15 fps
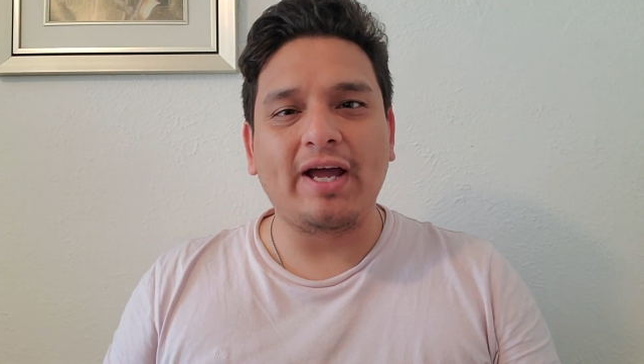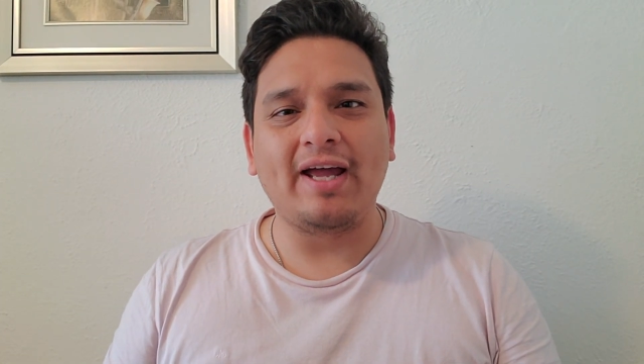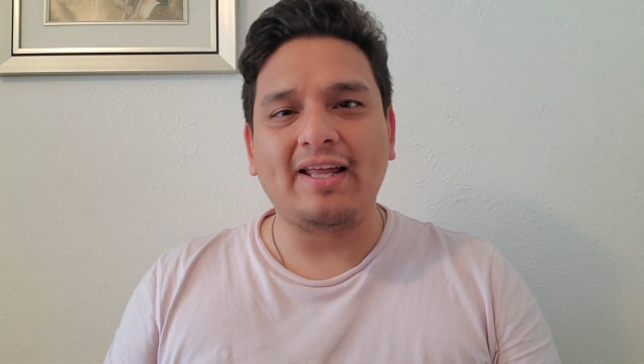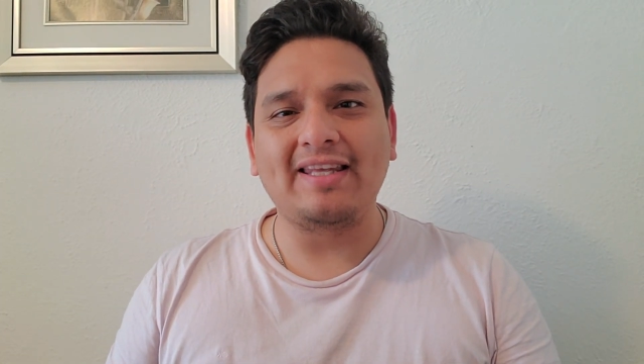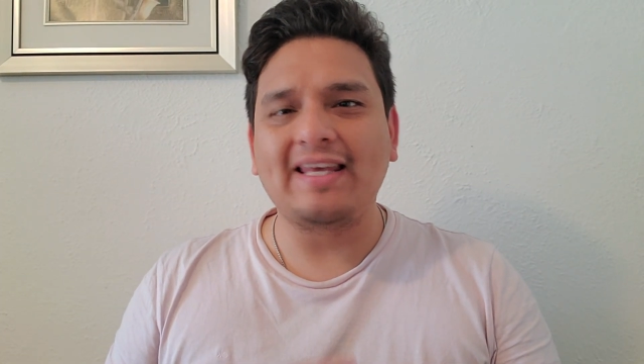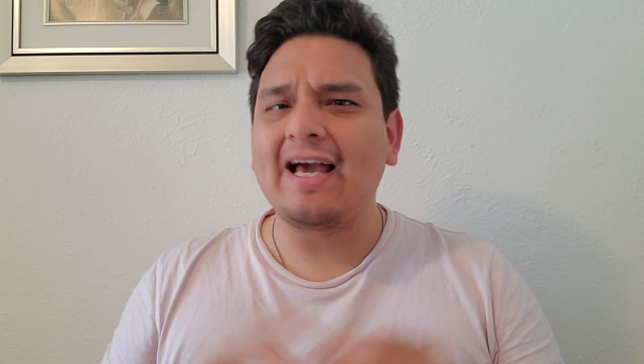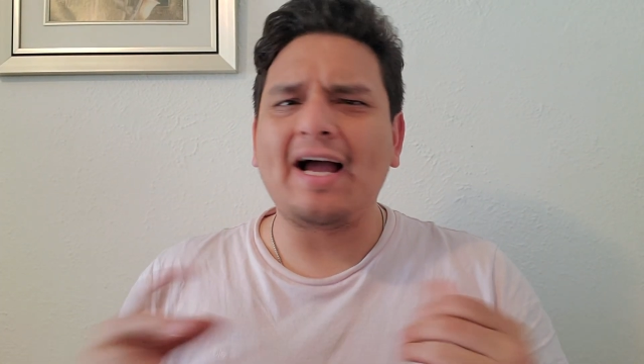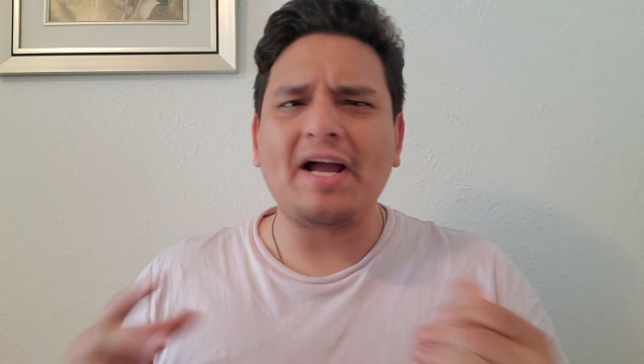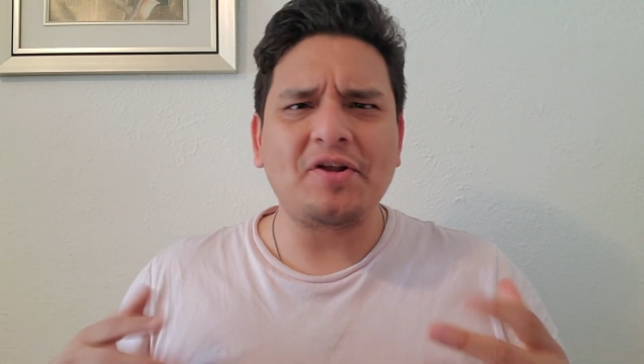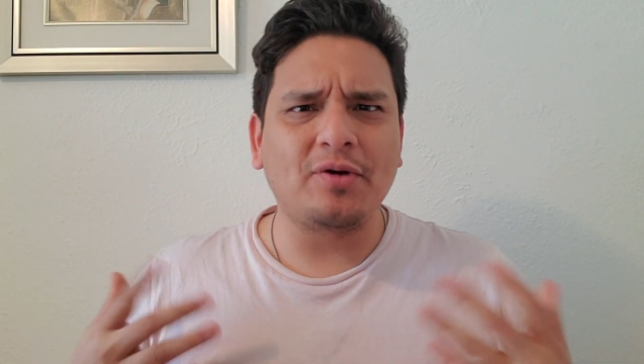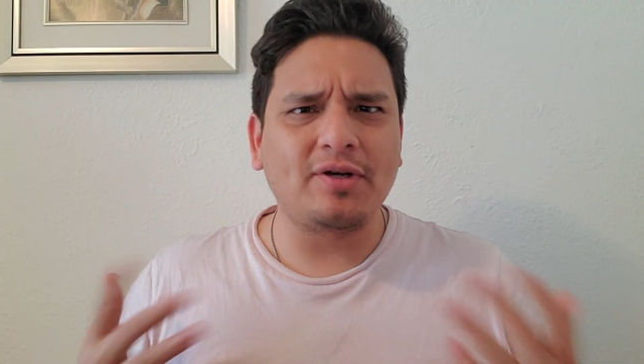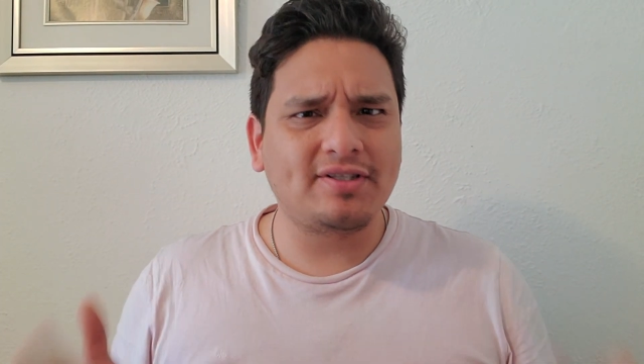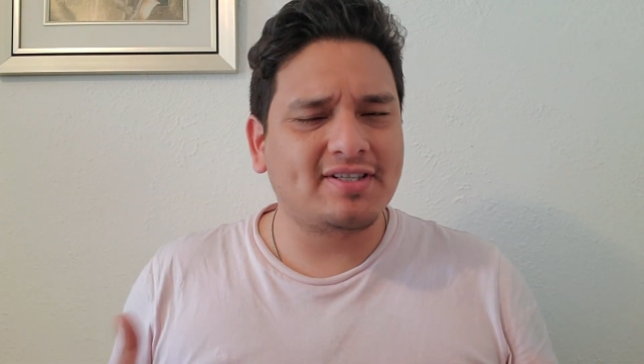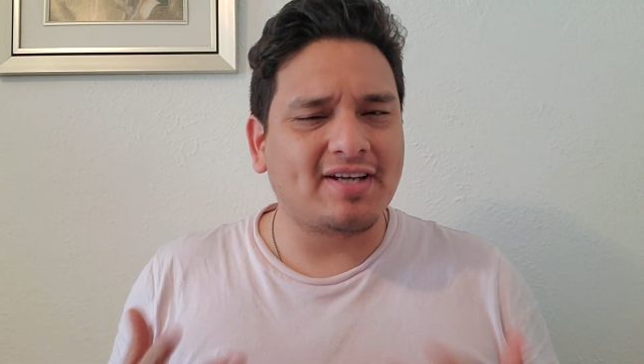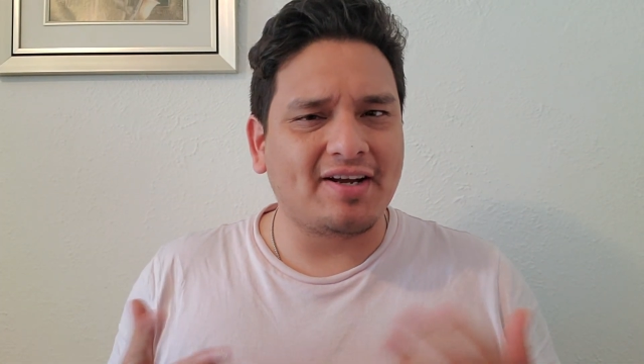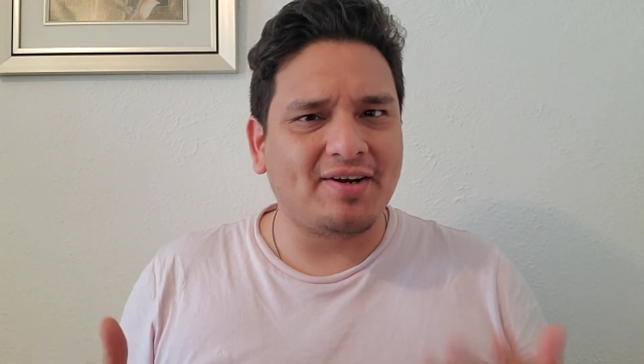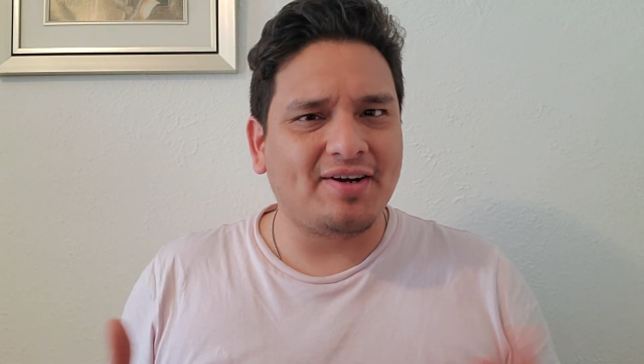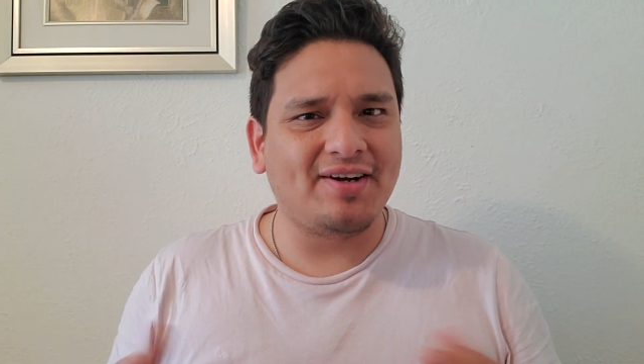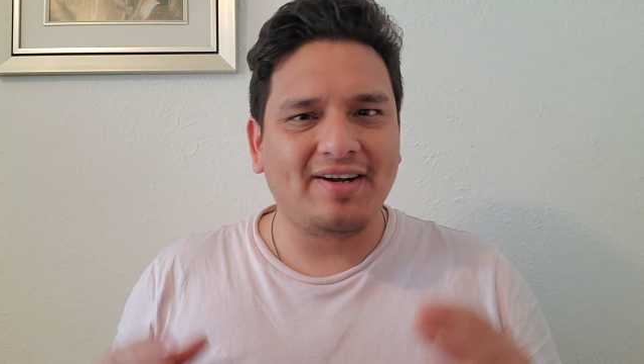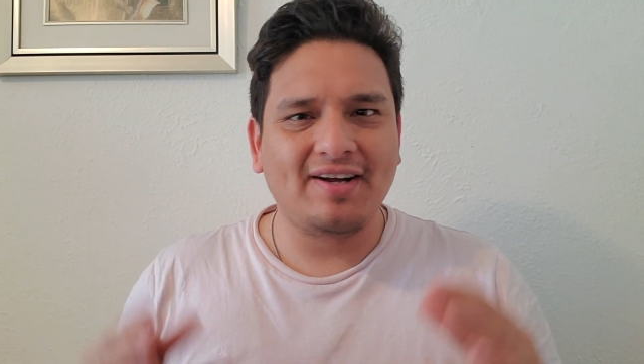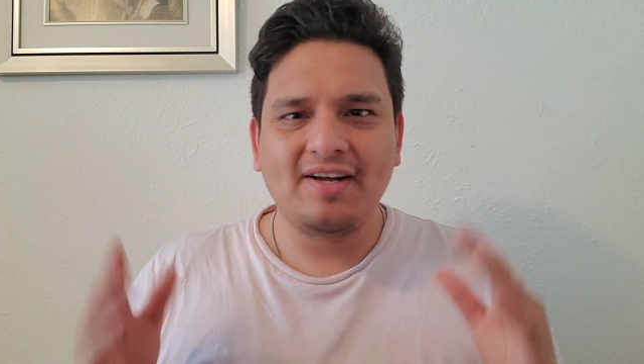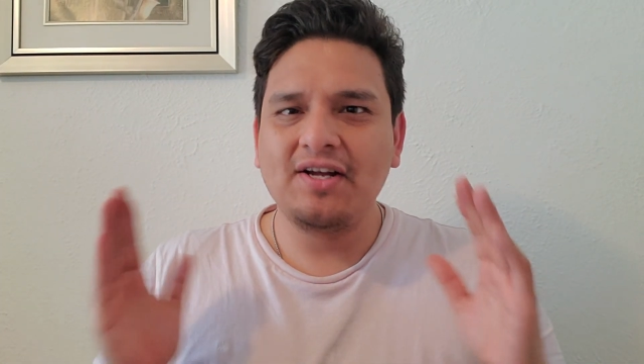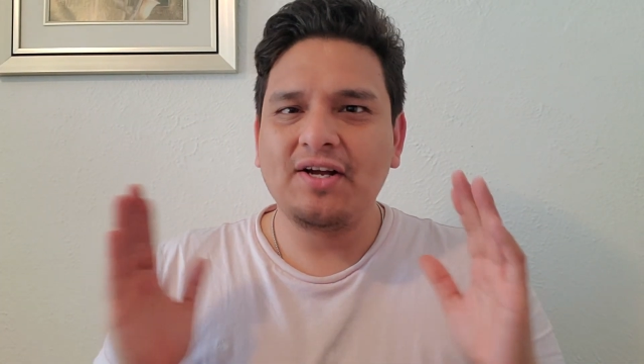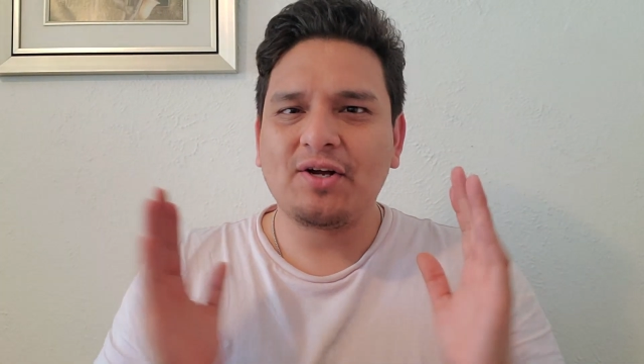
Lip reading: and yeah, I know it's kind of